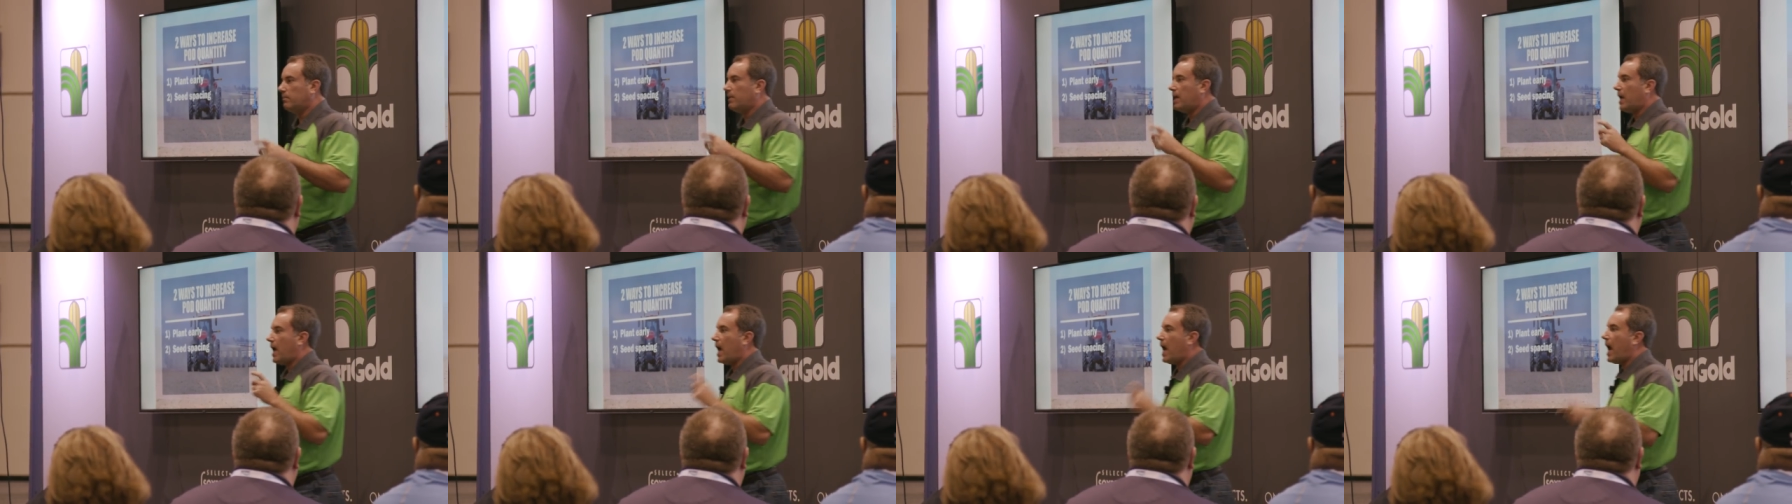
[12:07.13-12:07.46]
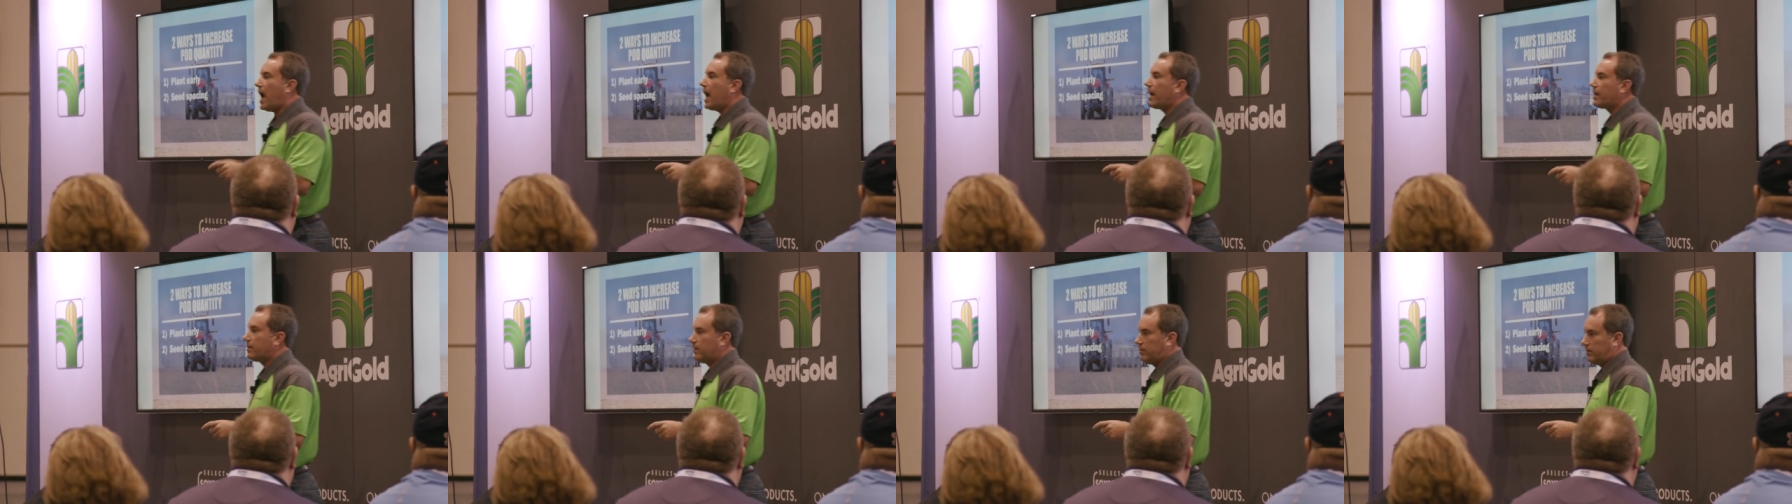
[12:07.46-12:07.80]
to be
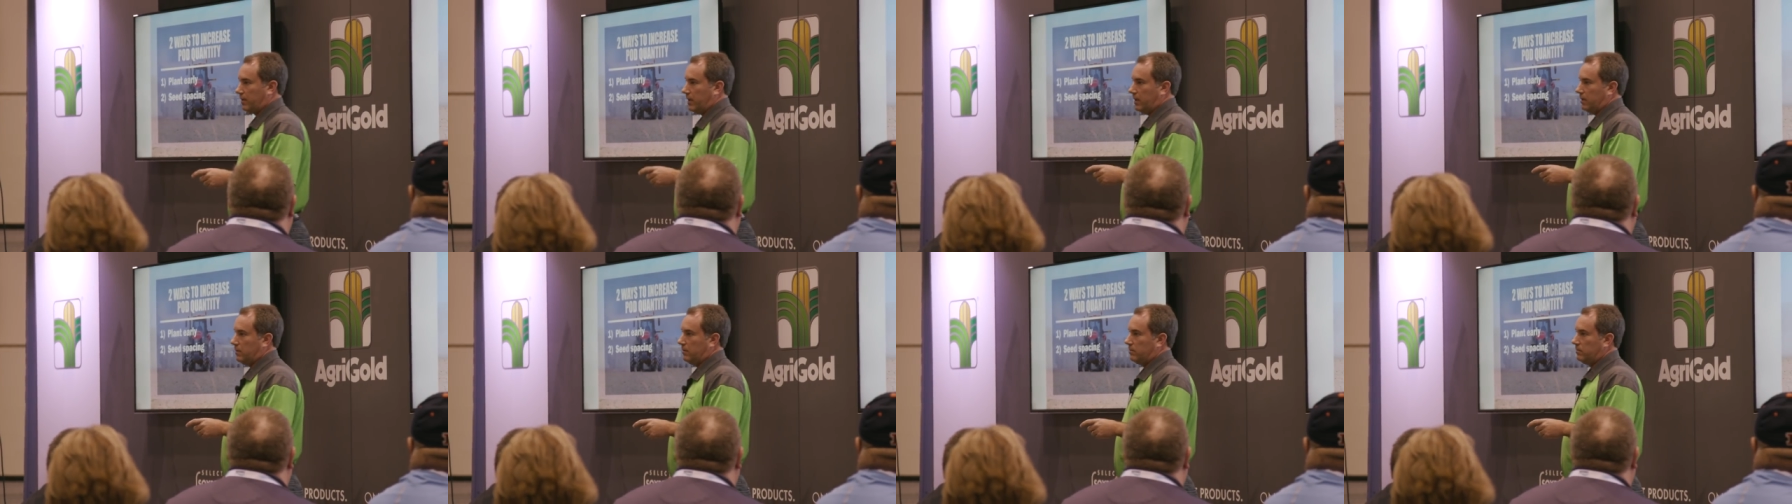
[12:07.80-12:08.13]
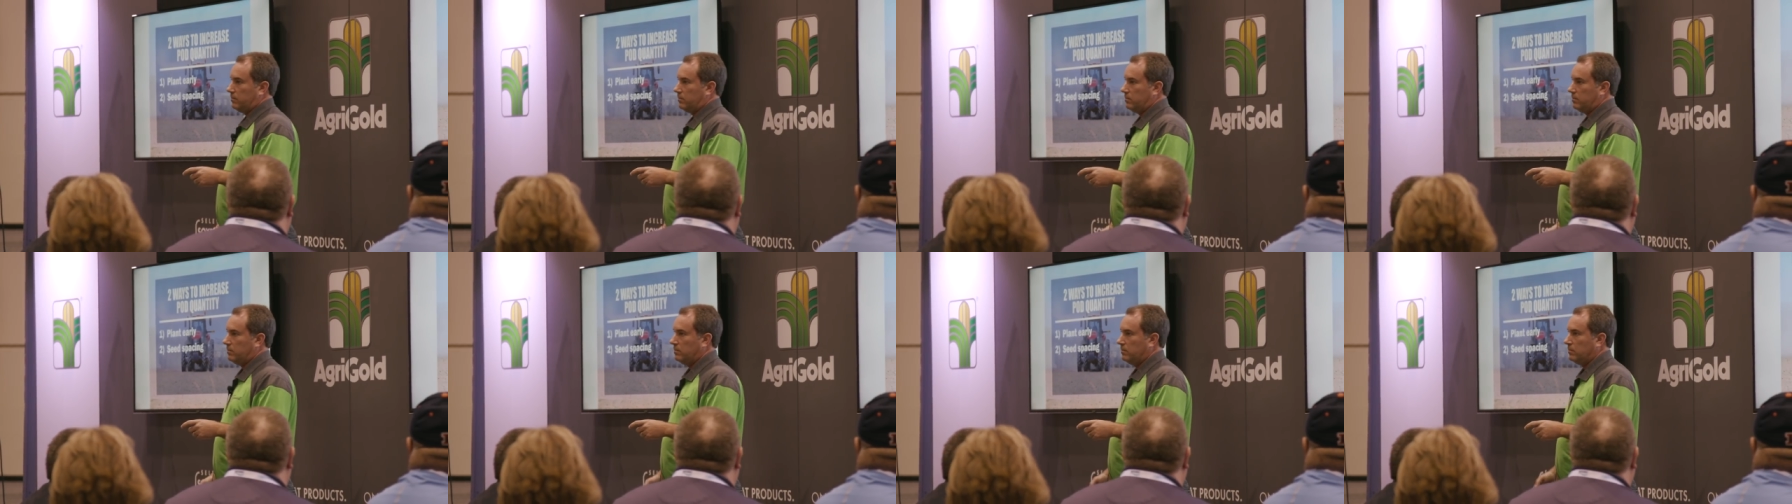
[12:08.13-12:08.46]
accurate.
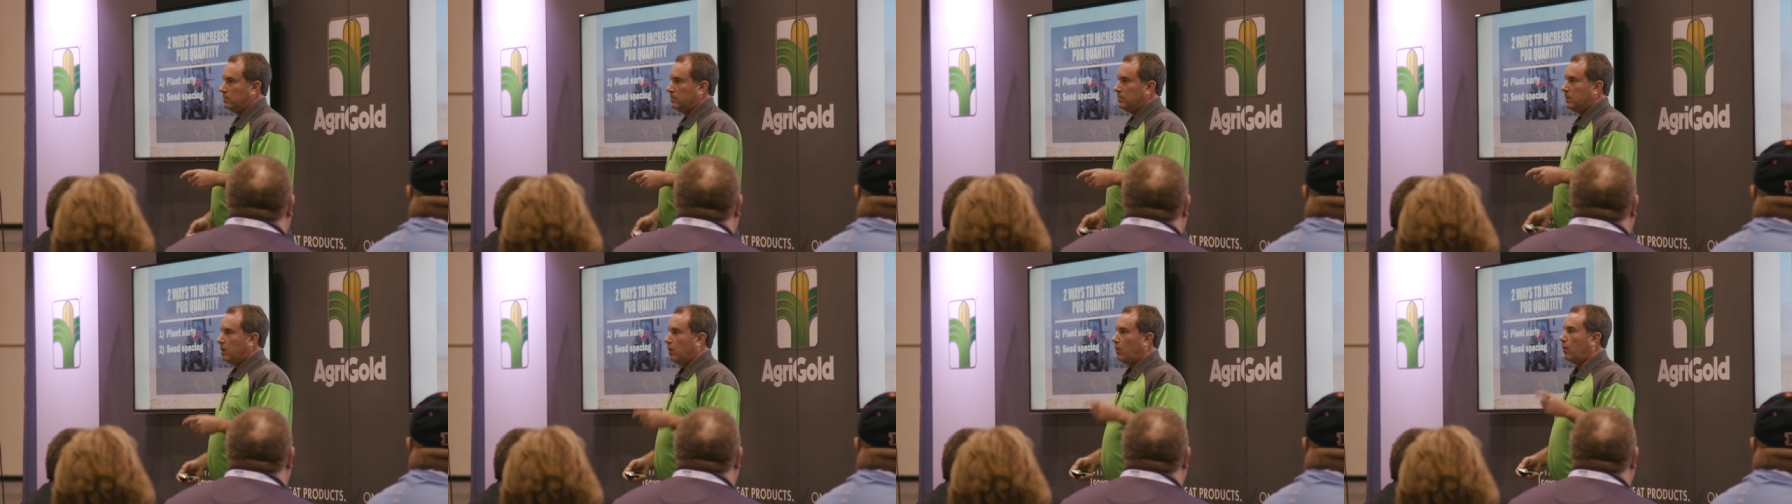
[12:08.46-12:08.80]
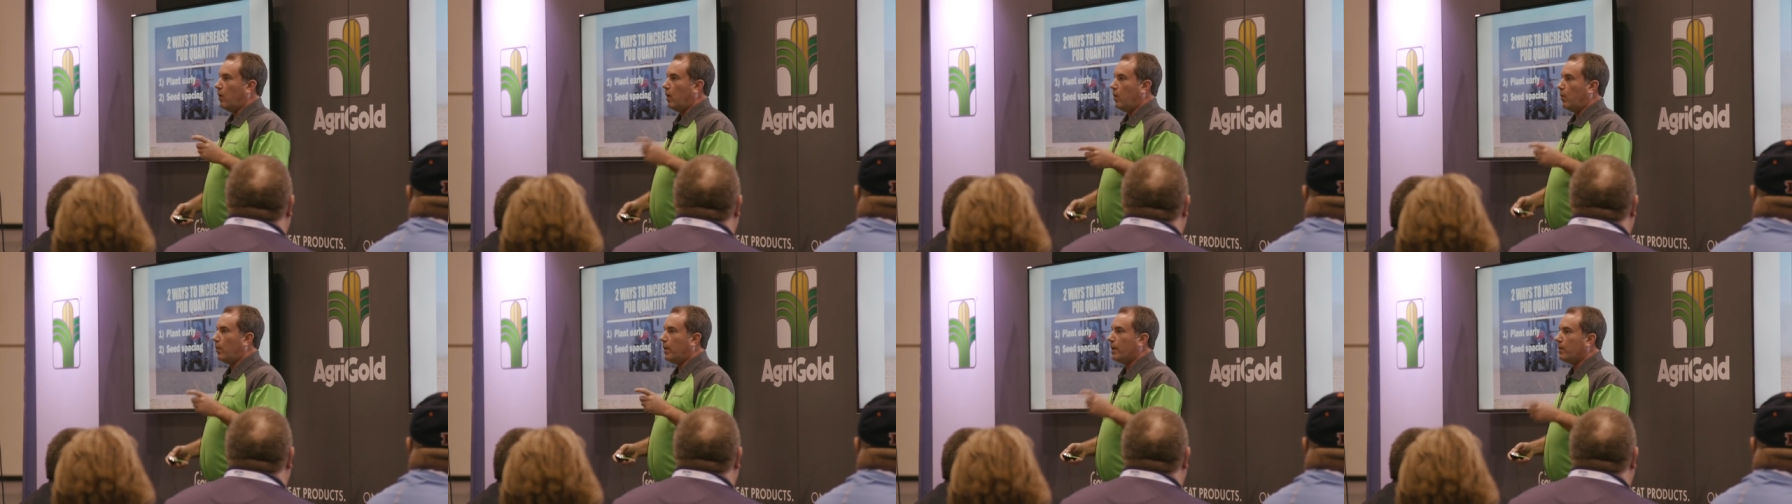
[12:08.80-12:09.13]

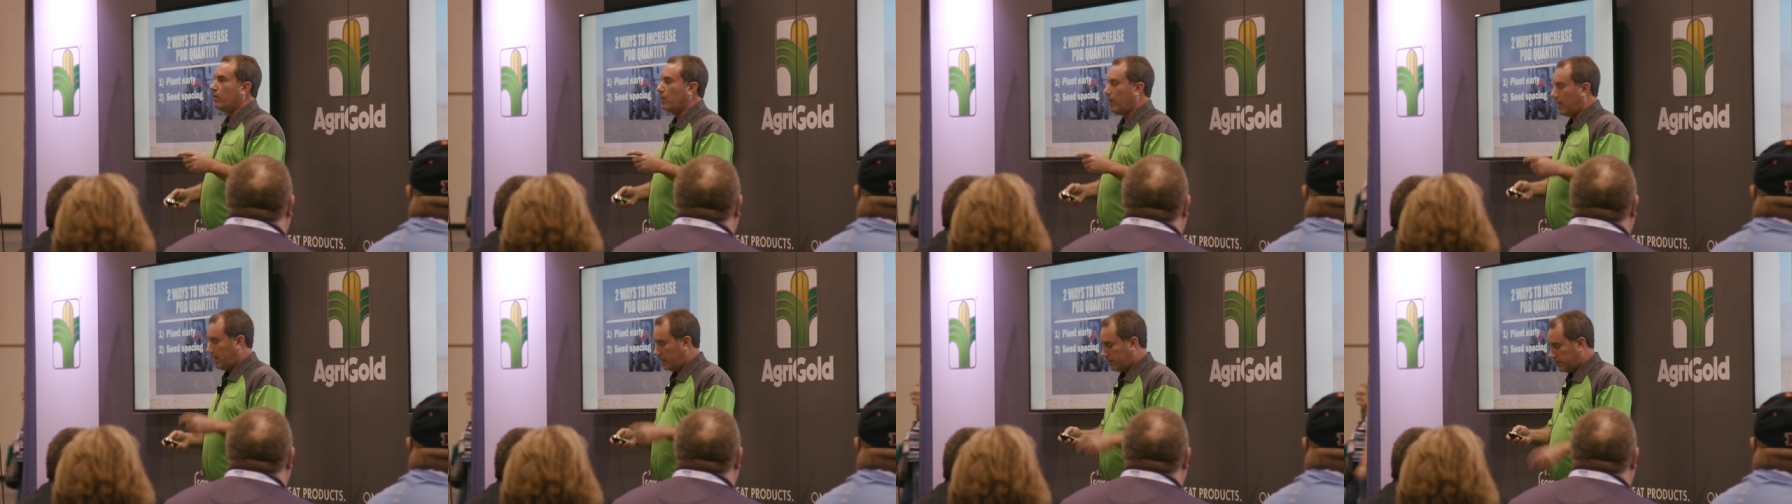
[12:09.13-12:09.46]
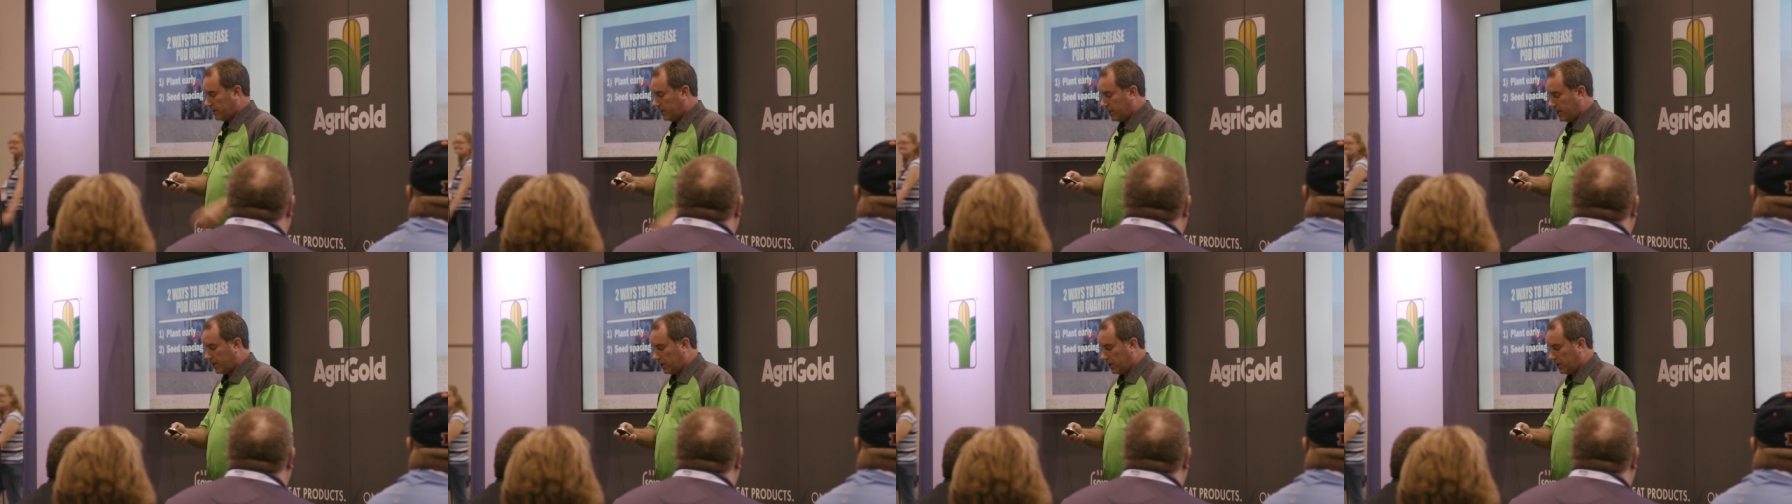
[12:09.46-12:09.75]
What we wanted to